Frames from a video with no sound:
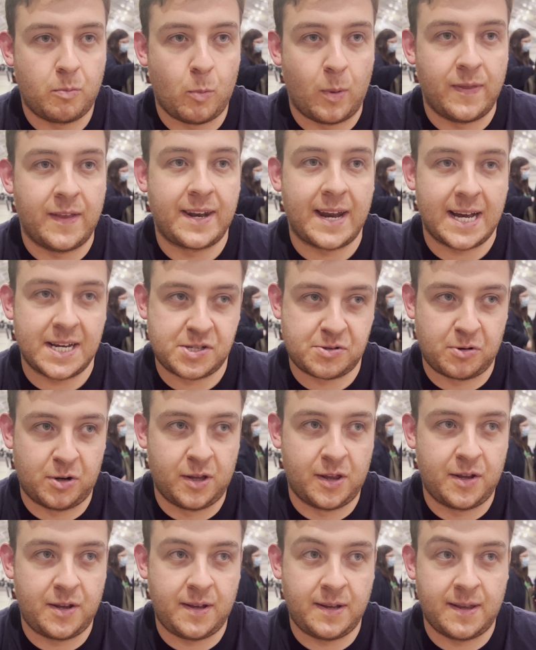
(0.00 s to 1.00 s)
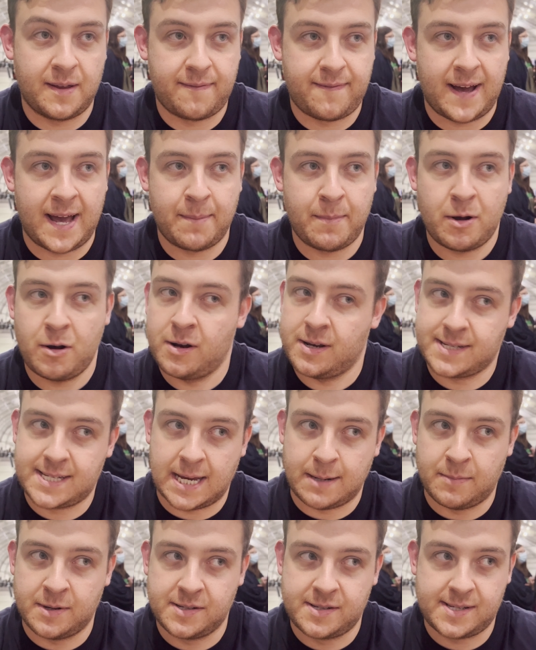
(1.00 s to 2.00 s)
win the dice roll in the Fai Mirror, it's
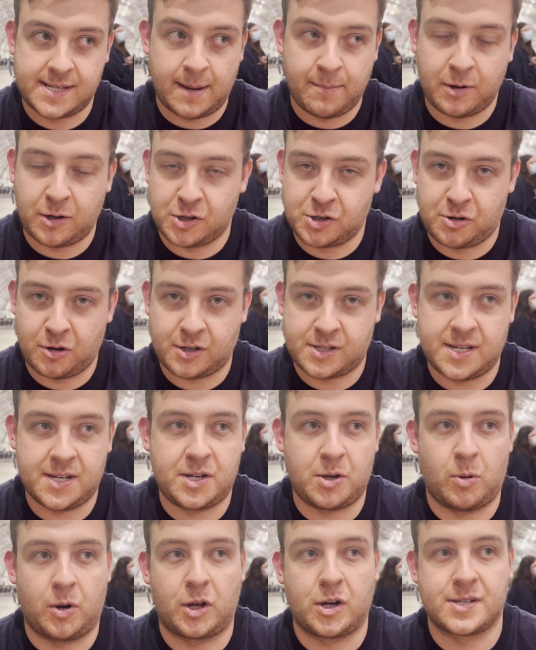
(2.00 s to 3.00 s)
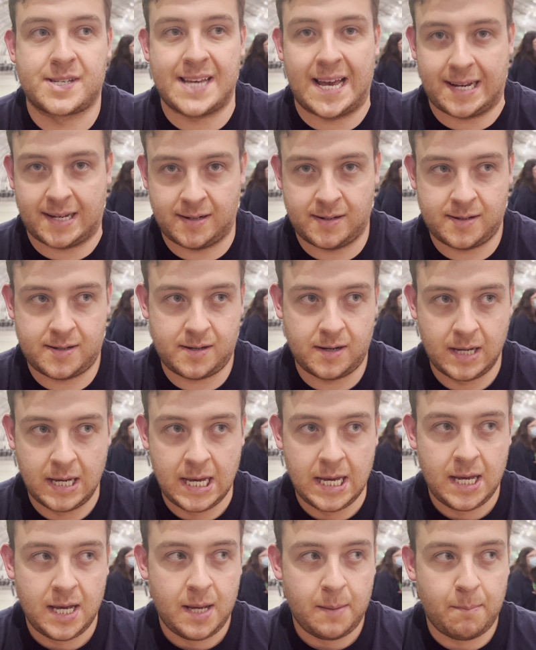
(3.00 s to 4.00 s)
same as same constructed, you want to go second,
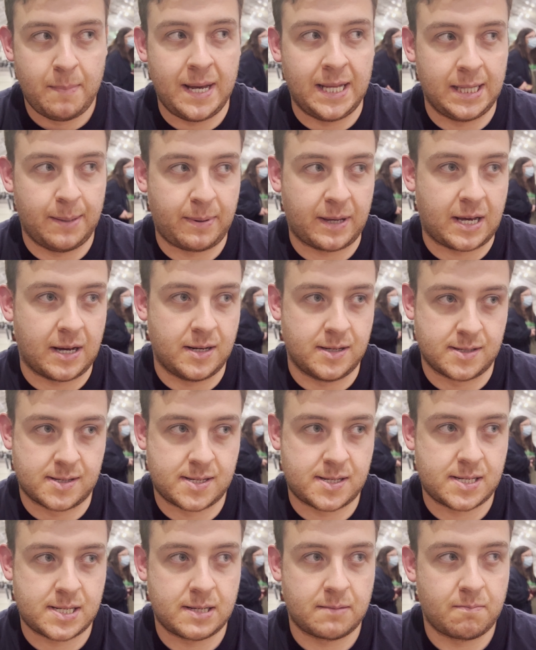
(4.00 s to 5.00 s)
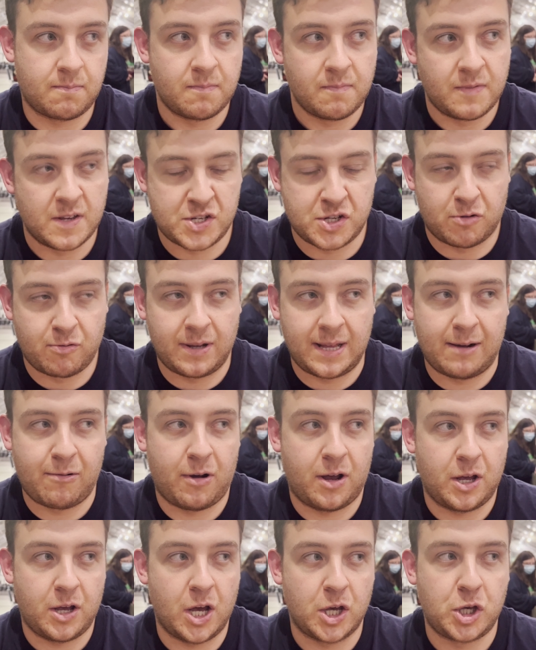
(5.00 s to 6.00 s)
mainly because there's not really
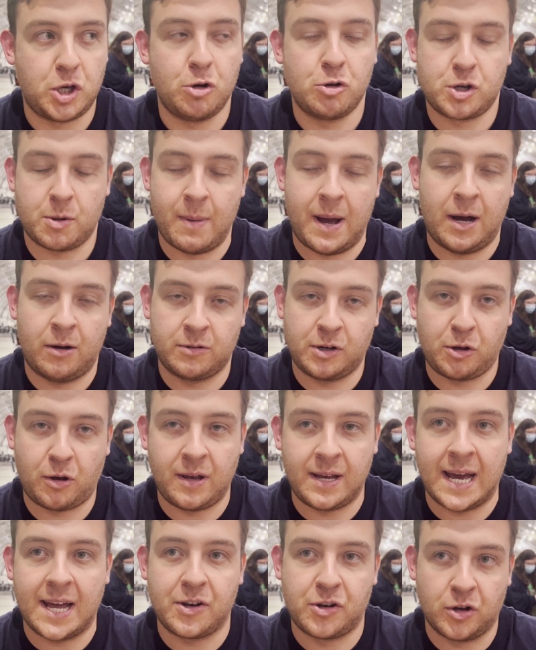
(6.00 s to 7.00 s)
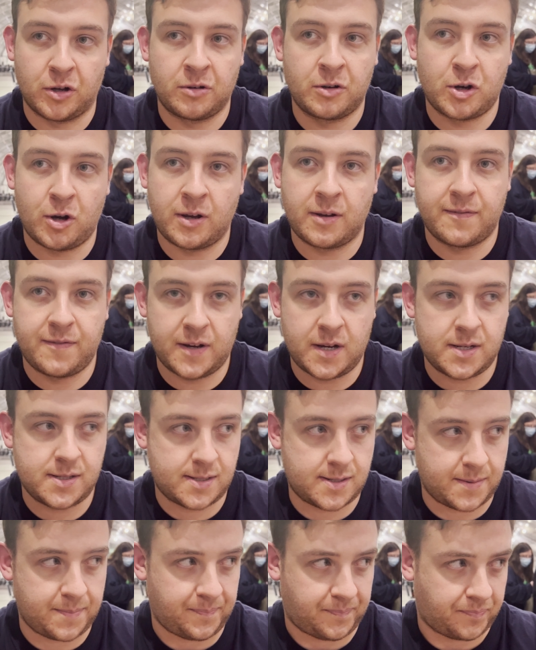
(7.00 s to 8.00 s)
a huge amount you can get done going
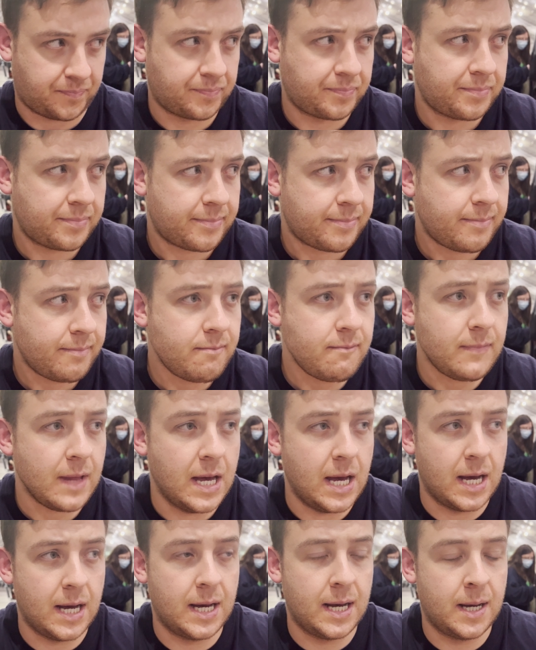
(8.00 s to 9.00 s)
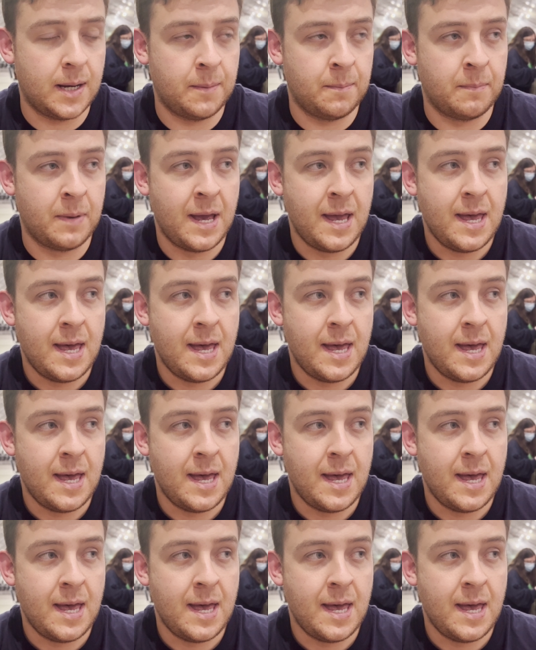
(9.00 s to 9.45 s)
first. Um,